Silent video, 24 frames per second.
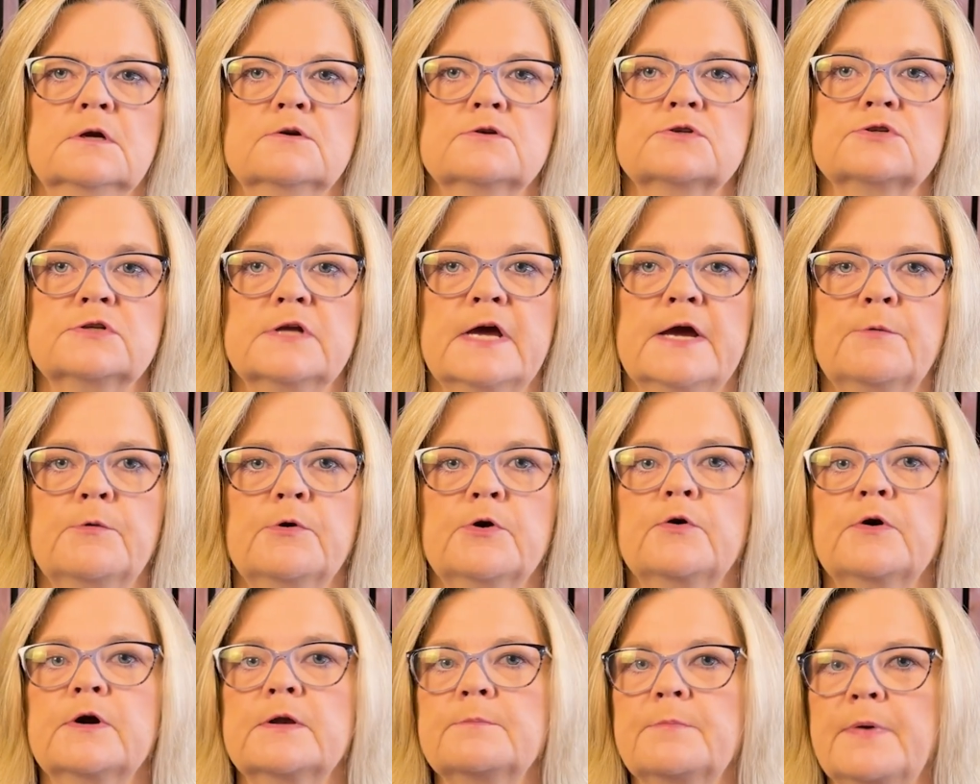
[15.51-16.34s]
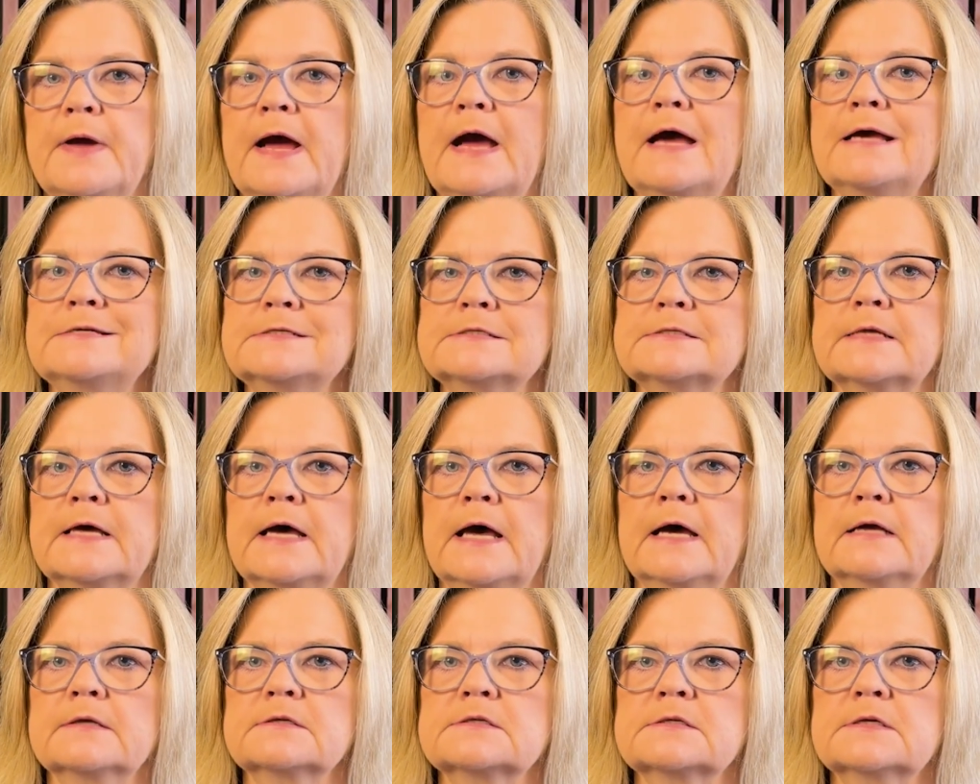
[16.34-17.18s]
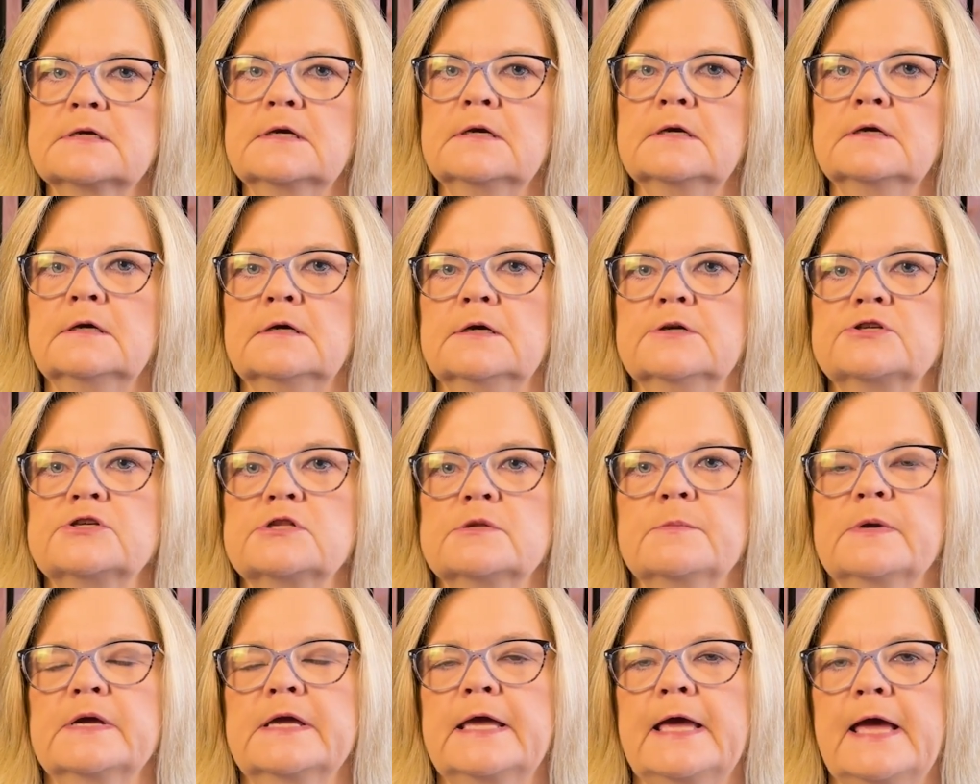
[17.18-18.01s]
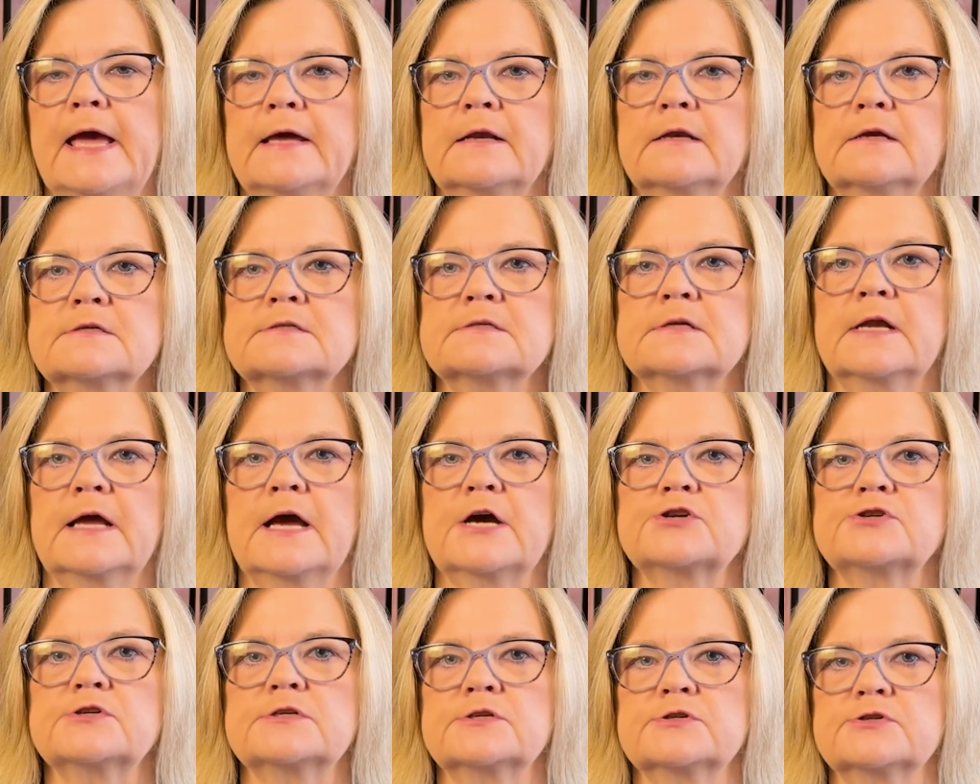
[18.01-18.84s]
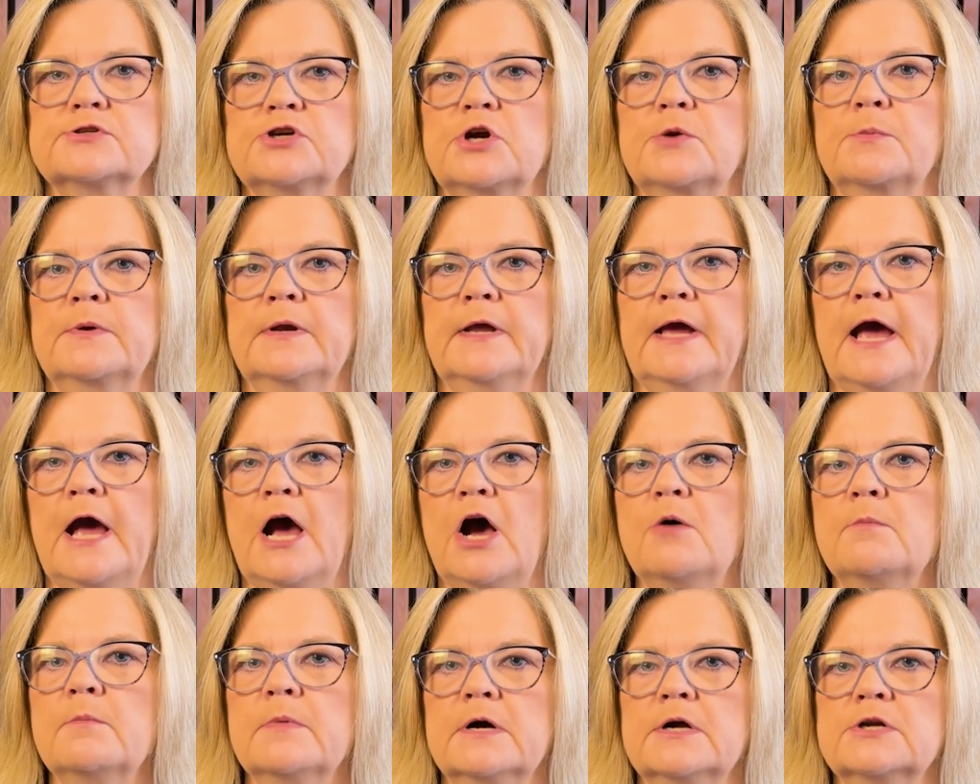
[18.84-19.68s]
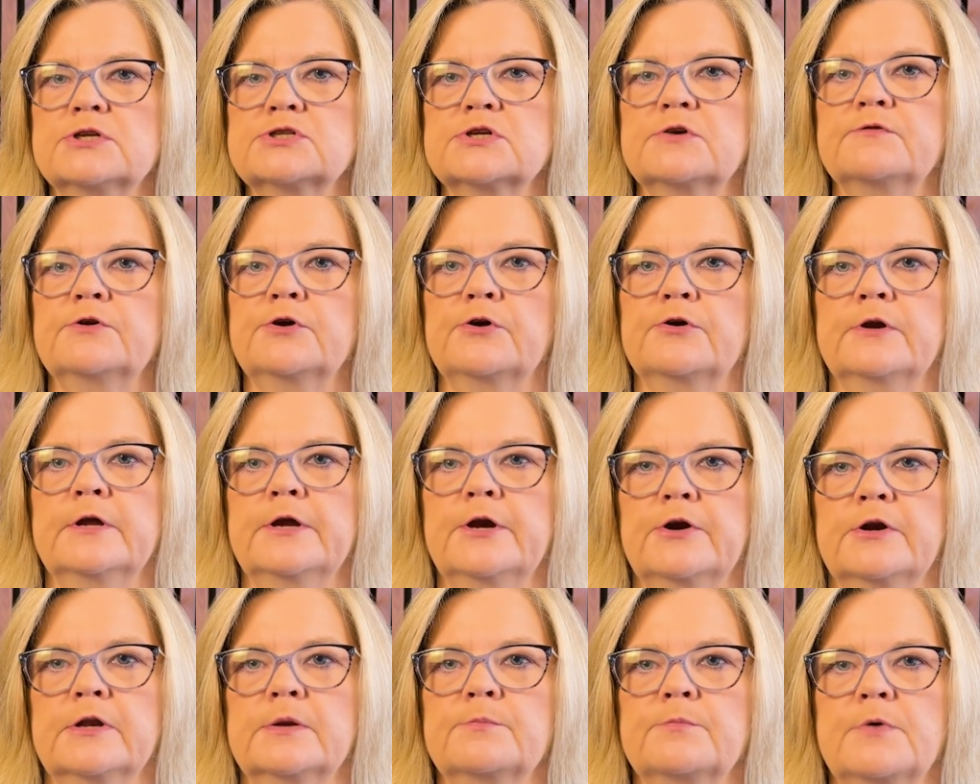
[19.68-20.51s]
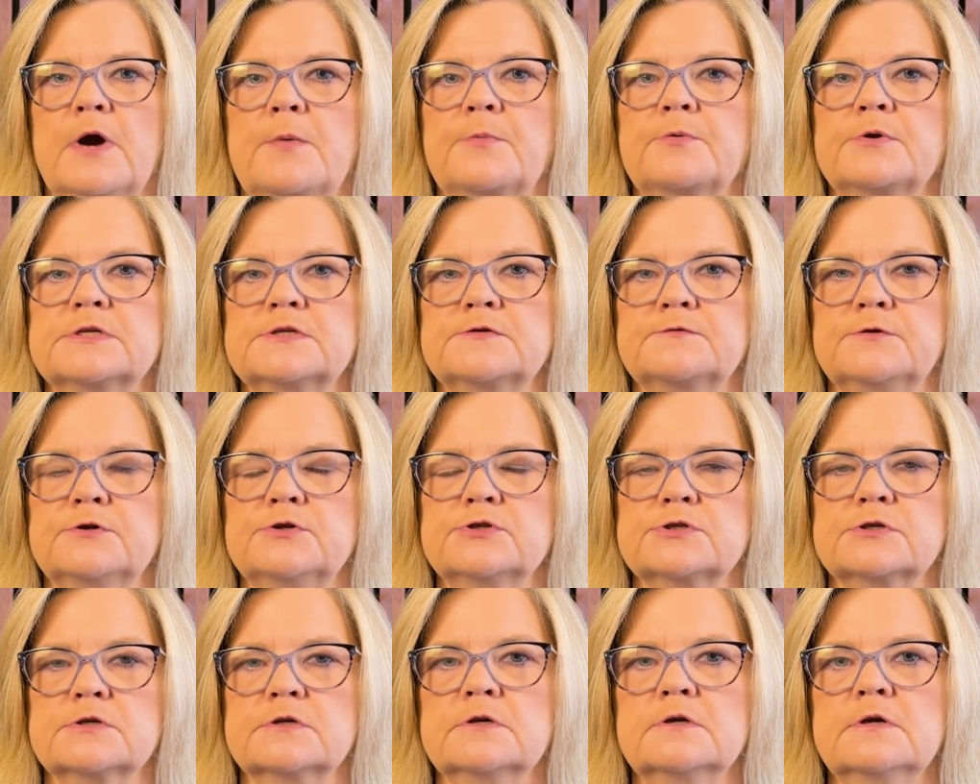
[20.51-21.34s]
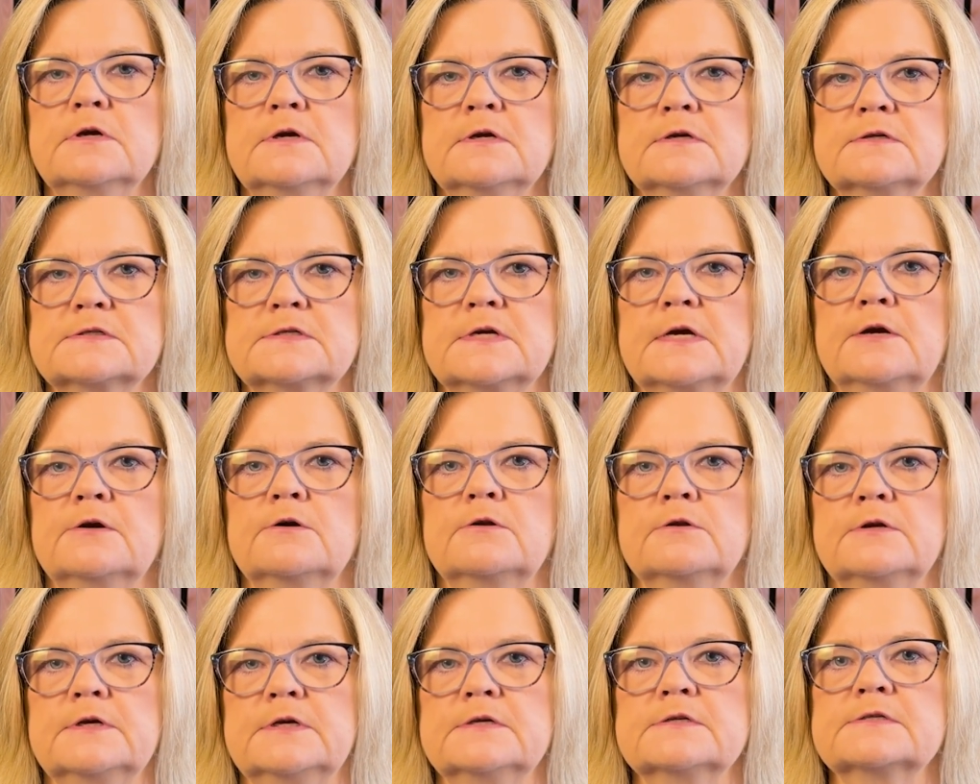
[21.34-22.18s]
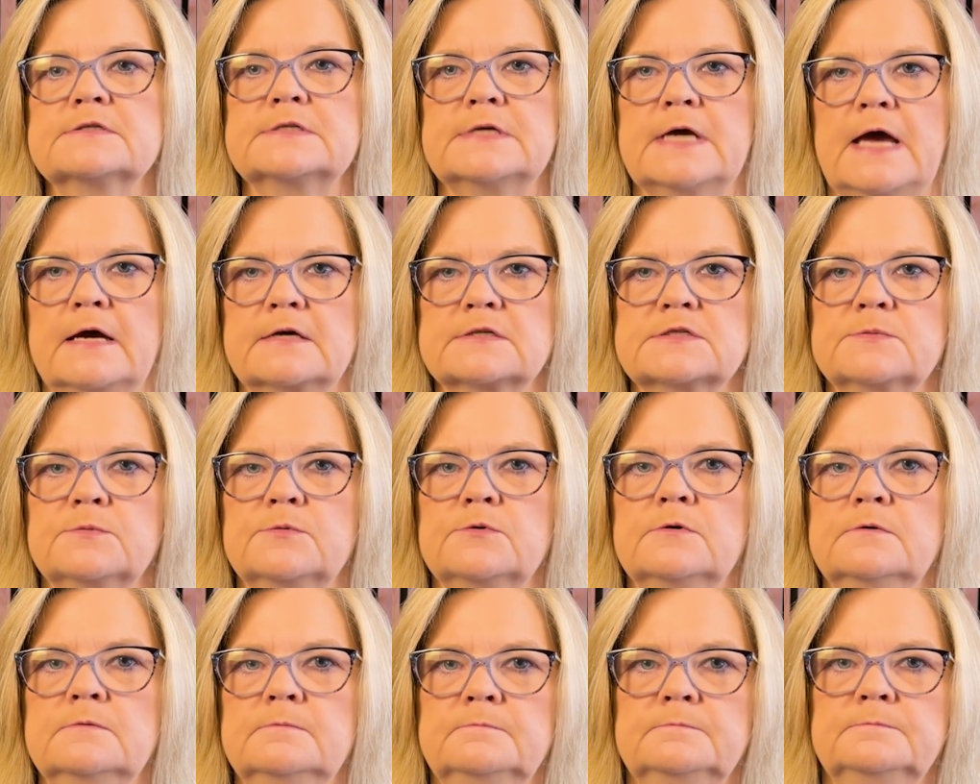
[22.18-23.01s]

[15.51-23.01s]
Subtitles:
Today we're going past that into the mechanics that actually determine how much of your inherited property's future sale is taxable.